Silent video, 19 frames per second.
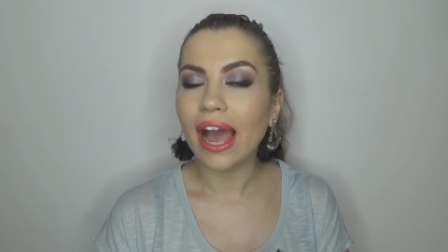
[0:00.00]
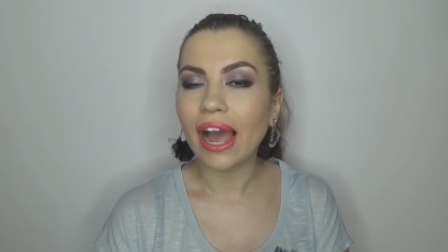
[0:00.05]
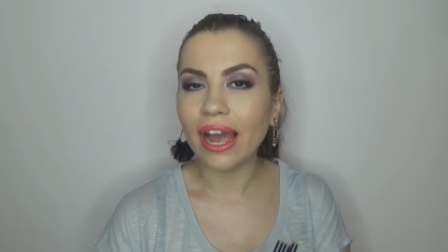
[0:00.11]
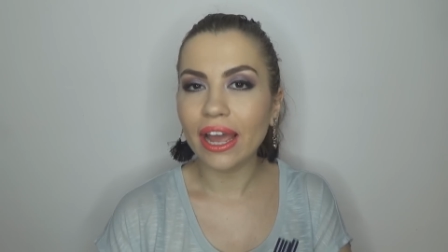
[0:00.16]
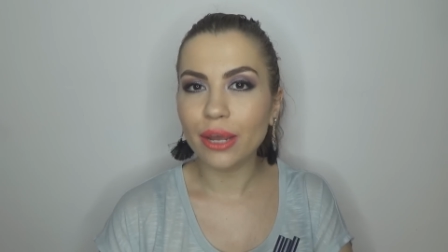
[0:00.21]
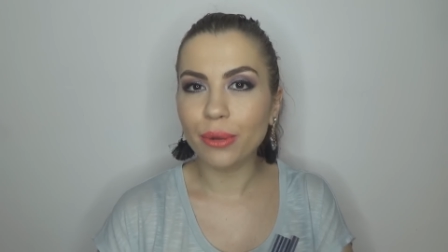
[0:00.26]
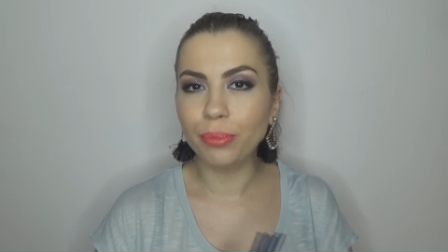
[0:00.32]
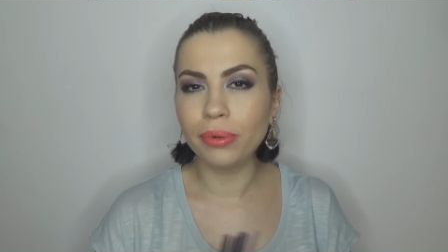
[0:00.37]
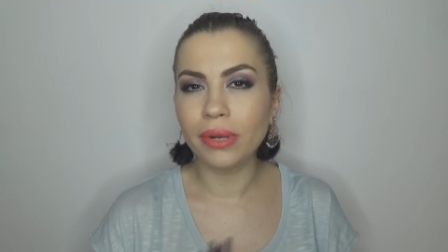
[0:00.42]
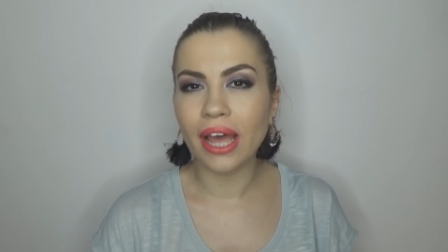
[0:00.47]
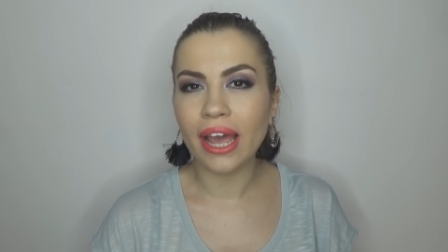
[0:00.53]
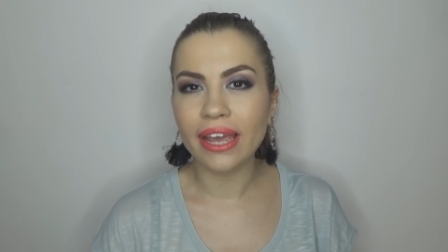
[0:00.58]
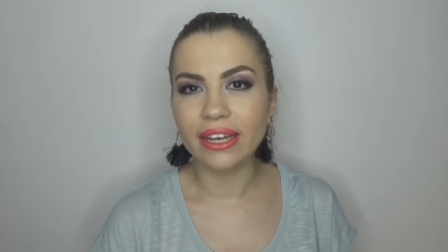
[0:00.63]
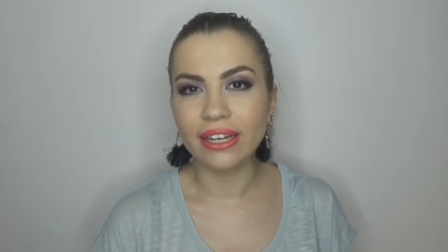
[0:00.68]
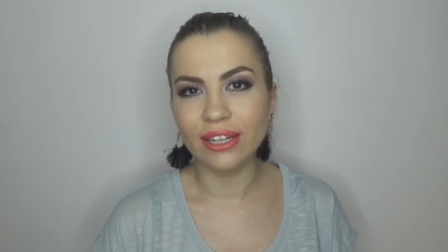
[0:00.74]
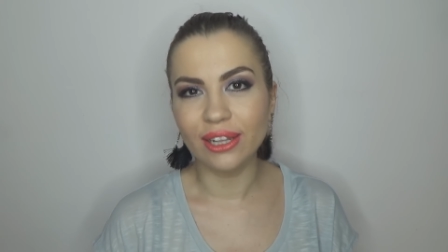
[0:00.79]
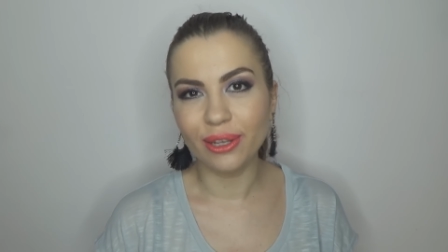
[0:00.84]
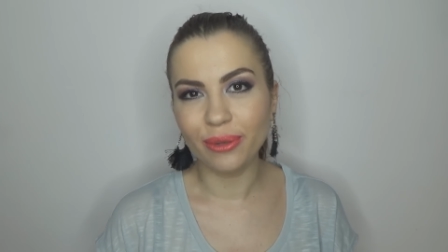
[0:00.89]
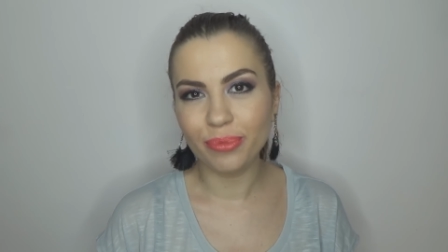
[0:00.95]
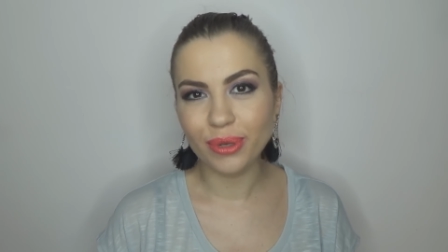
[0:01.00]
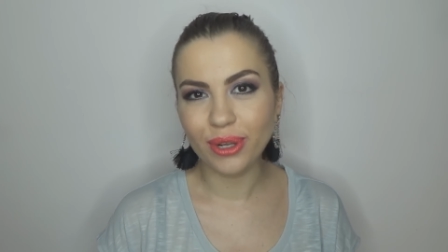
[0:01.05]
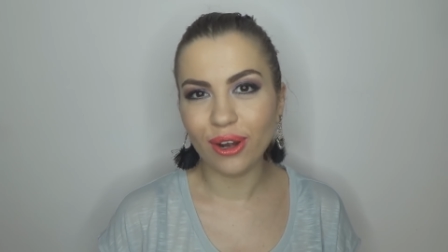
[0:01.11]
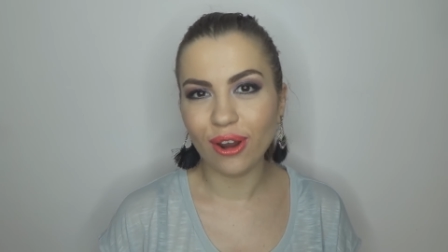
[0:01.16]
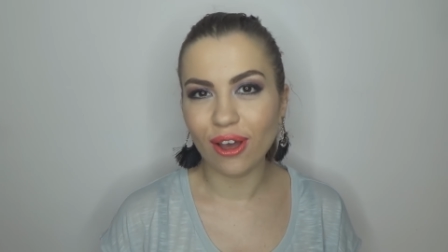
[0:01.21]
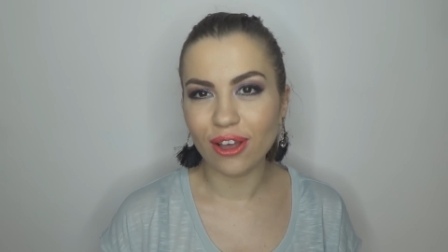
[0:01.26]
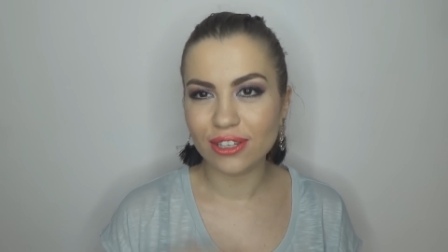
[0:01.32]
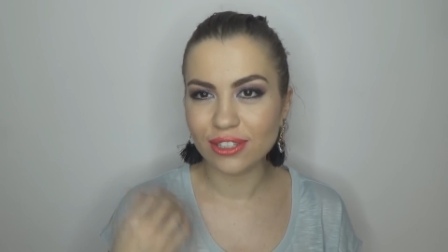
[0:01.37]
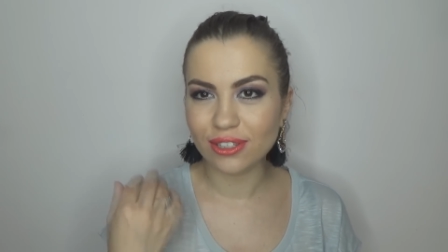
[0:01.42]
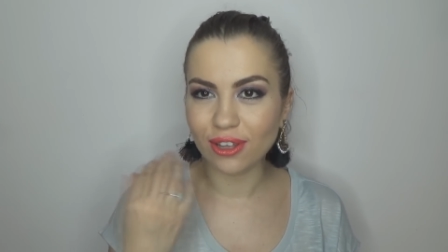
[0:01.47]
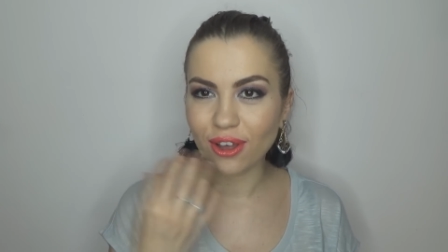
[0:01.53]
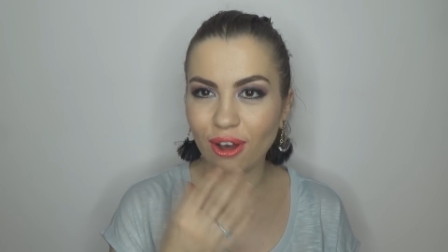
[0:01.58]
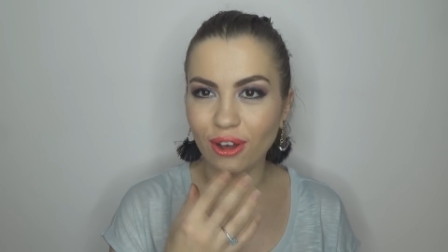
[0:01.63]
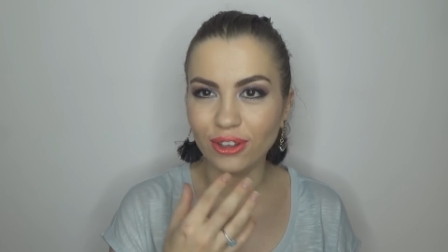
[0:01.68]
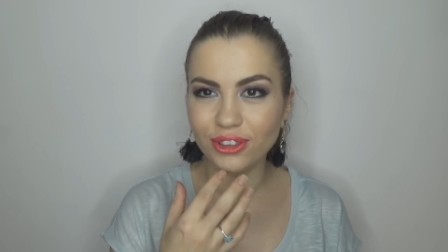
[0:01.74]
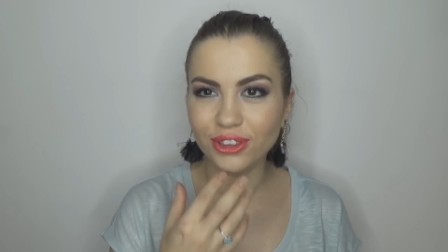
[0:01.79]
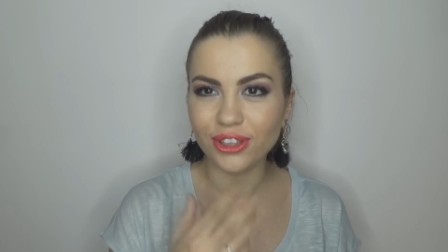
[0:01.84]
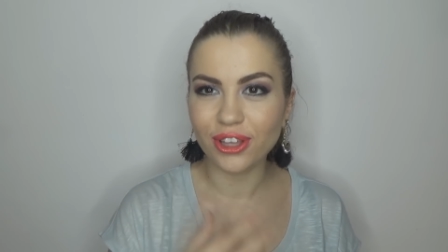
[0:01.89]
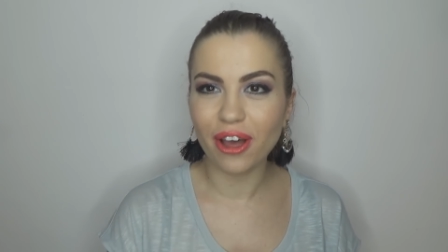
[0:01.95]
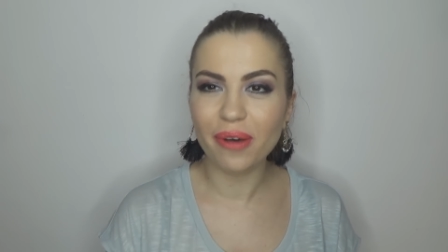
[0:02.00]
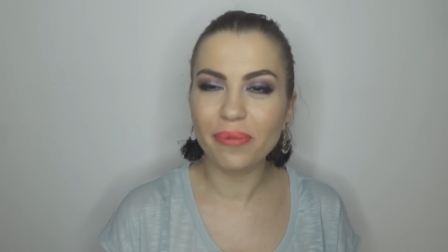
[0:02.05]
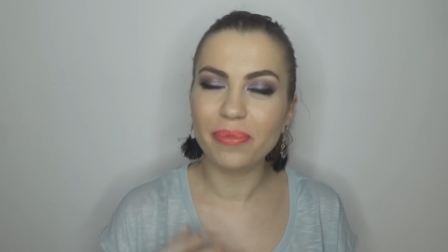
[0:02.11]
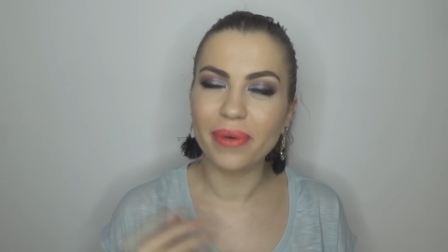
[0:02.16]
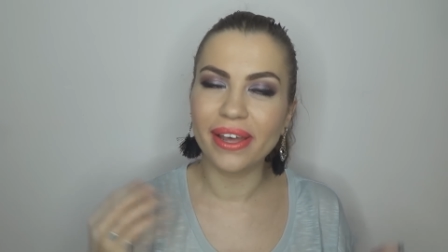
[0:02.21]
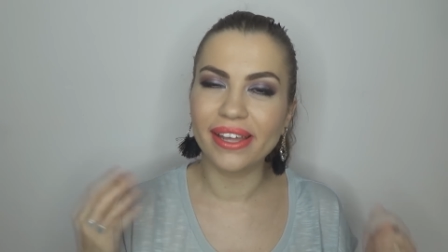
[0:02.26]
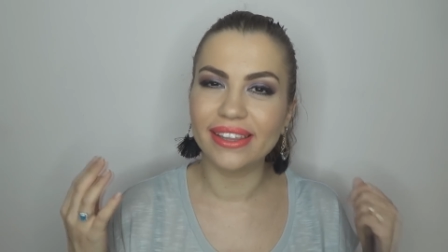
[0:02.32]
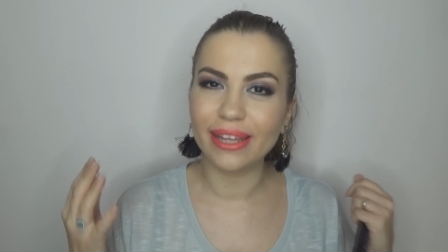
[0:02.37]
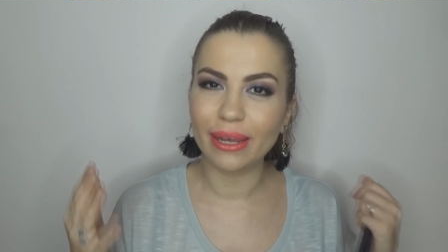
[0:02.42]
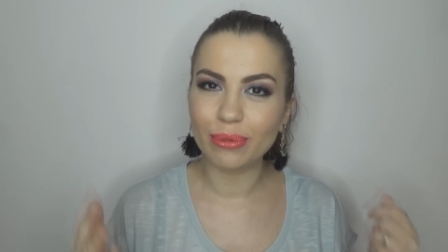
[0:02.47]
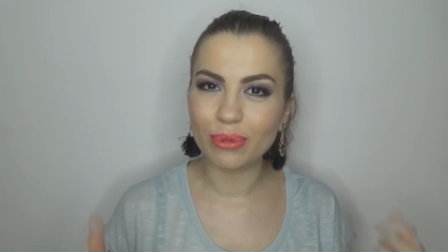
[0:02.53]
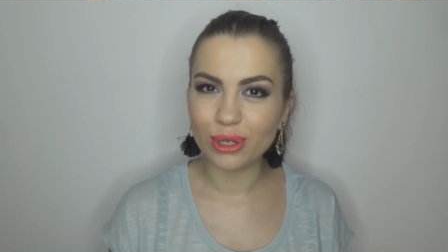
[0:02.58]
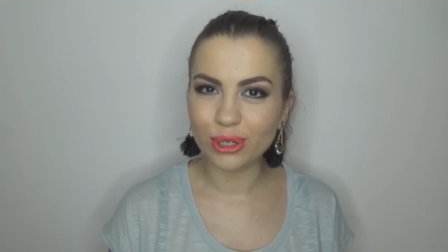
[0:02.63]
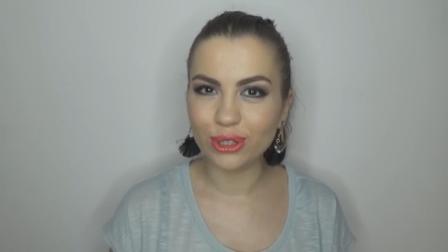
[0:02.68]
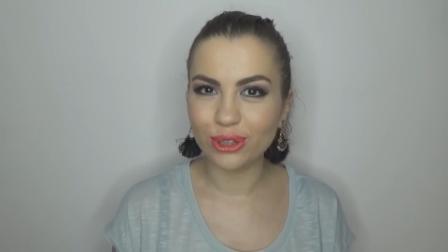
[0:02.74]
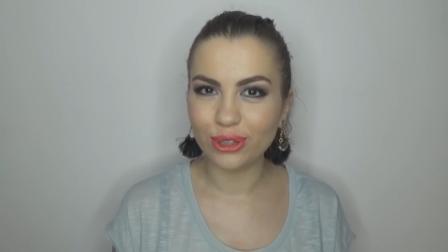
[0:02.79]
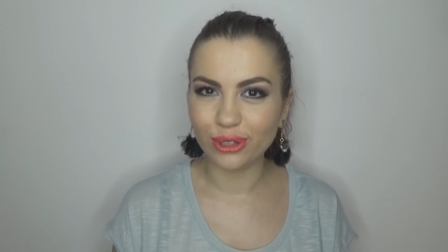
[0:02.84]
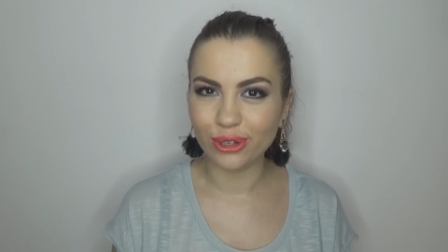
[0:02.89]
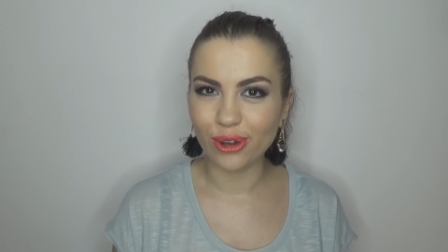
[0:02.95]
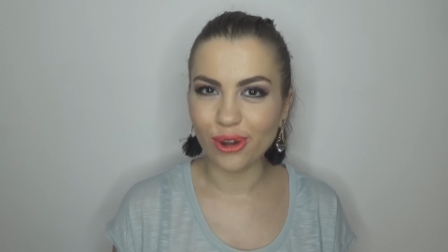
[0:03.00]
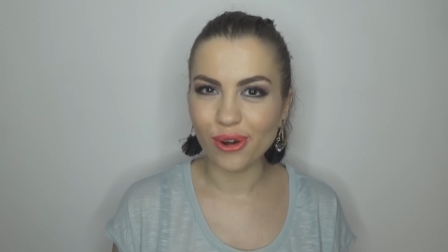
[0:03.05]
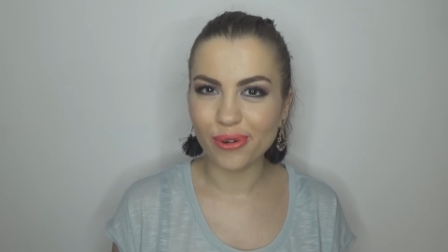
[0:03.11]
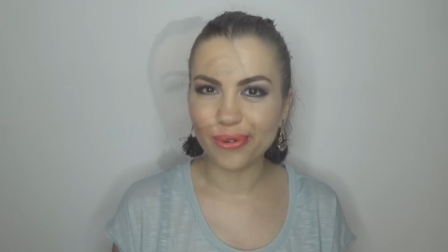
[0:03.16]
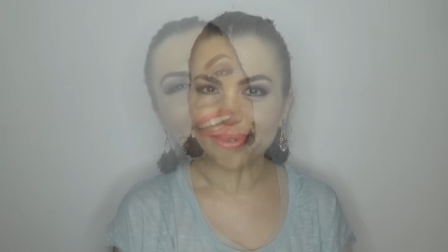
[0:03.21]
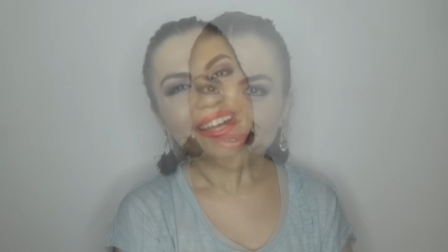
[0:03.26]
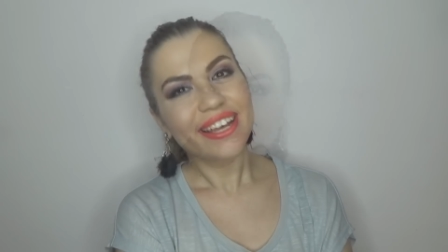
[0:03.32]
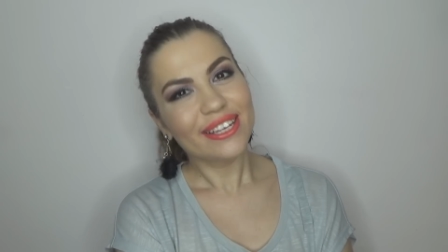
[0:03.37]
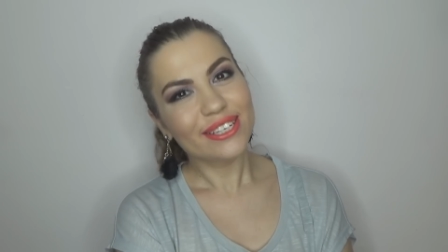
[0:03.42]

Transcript: I apply a lip gloss on top and I'm good to go